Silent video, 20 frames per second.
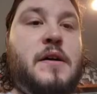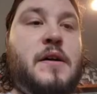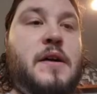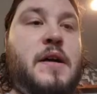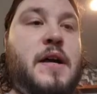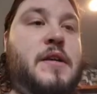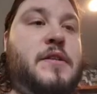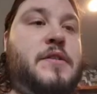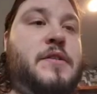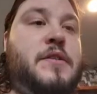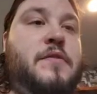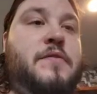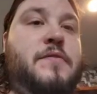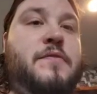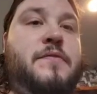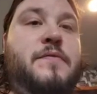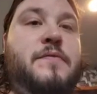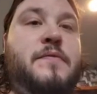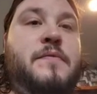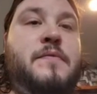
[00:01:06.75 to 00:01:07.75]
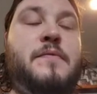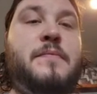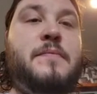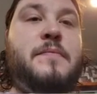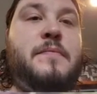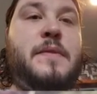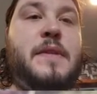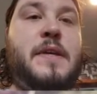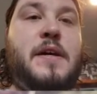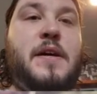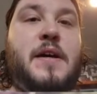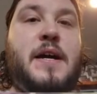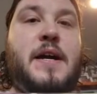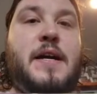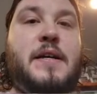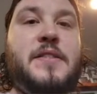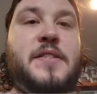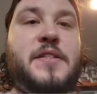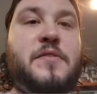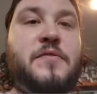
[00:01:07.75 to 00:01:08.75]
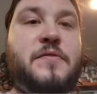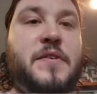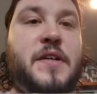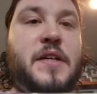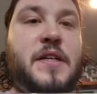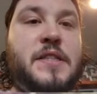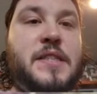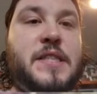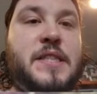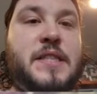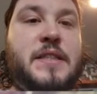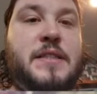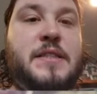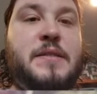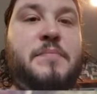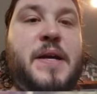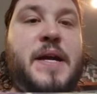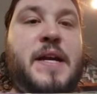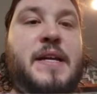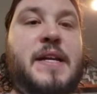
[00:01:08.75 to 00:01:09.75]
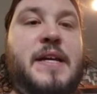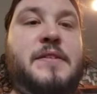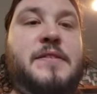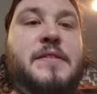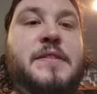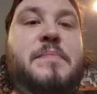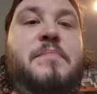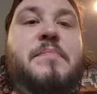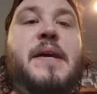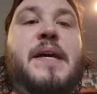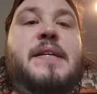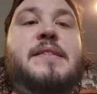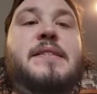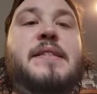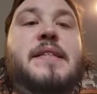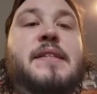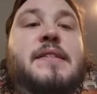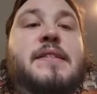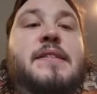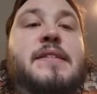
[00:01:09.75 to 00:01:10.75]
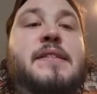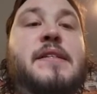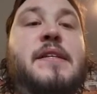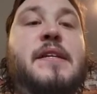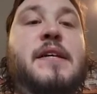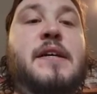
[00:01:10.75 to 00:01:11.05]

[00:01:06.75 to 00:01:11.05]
right, so first let's break down some basics.